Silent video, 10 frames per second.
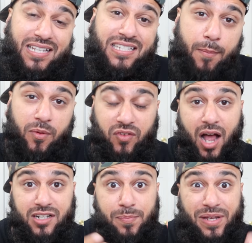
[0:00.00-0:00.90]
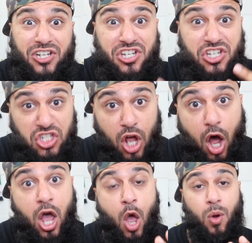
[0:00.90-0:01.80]
this type of content because she
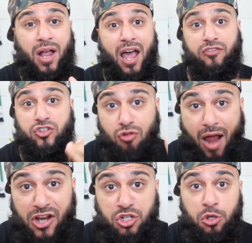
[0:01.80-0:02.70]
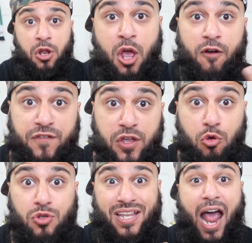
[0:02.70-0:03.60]
saw what kind of traction,
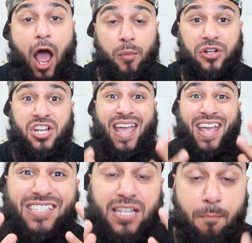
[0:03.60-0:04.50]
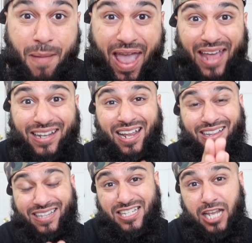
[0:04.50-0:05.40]
views, and how much in demand
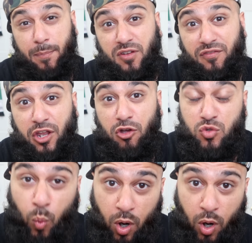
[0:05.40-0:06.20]
these types of videos